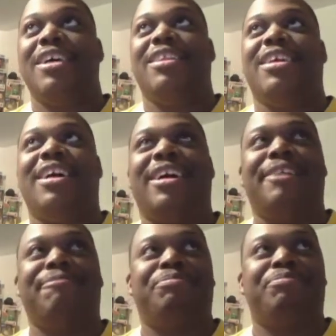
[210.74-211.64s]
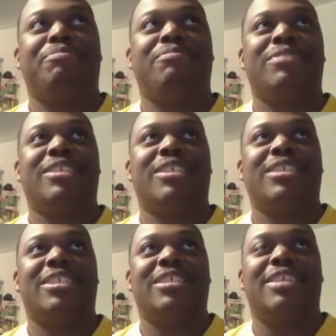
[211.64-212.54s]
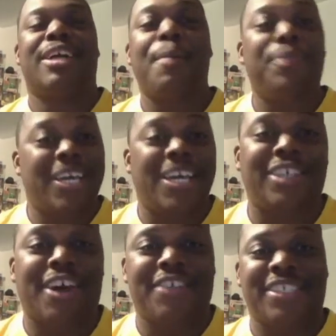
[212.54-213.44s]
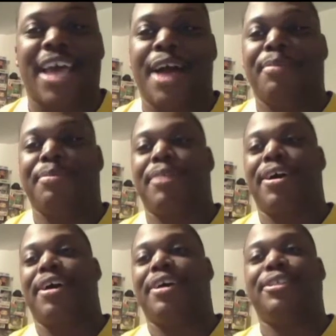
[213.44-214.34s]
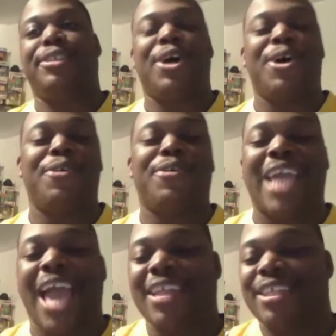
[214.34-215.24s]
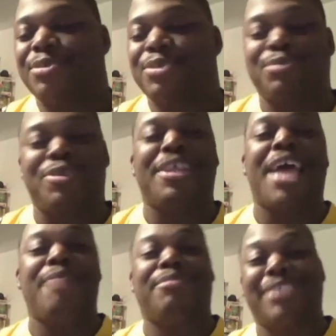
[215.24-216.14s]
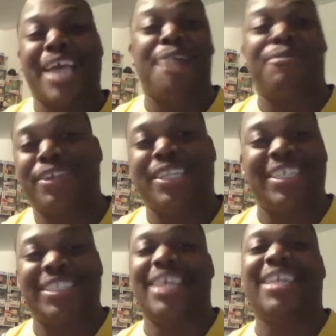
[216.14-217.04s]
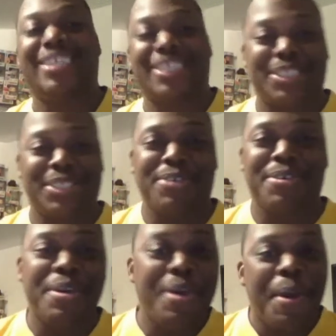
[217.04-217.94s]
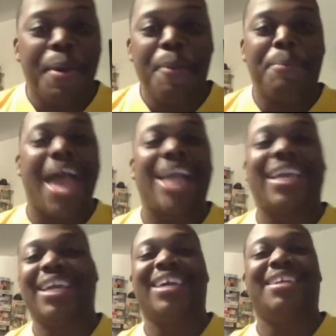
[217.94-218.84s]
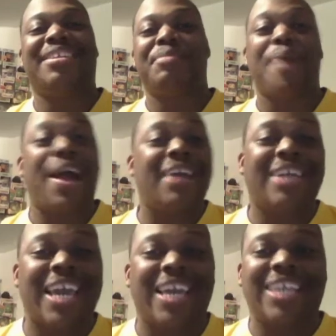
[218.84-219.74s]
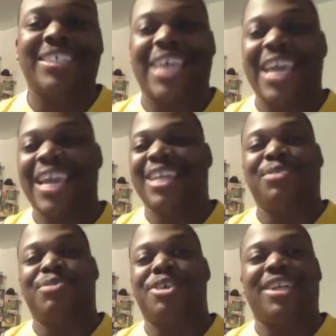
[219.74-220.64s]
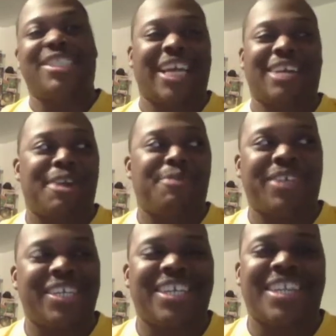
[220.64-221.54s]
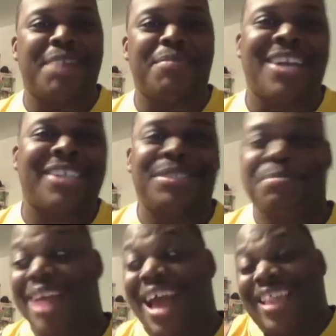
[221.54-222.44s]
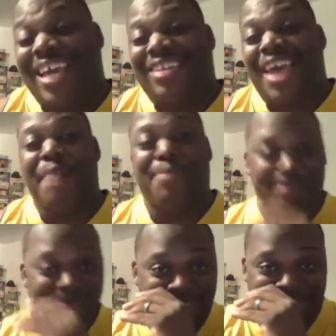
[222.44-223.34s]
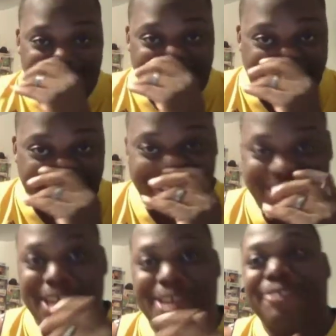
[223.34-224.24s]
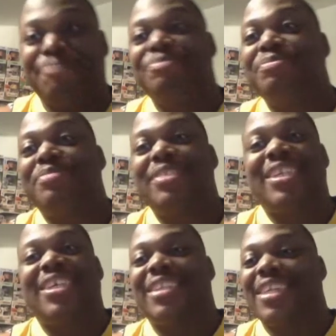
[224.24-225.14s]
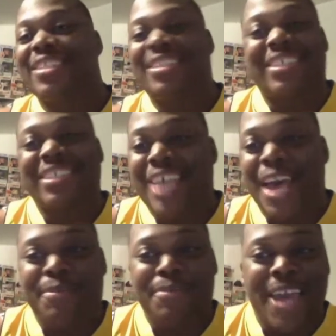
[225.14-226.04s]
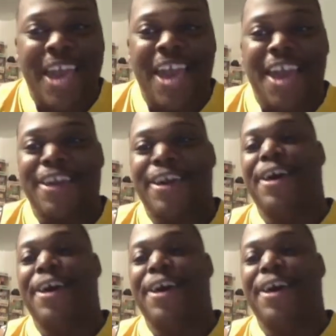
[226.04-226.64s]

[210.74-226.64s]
the a couple of hits off this album. So yeah, this was one of the albums that I really did listen to back in my days, and it's weird because I really didn't like Mace, but I liked the album. So this album had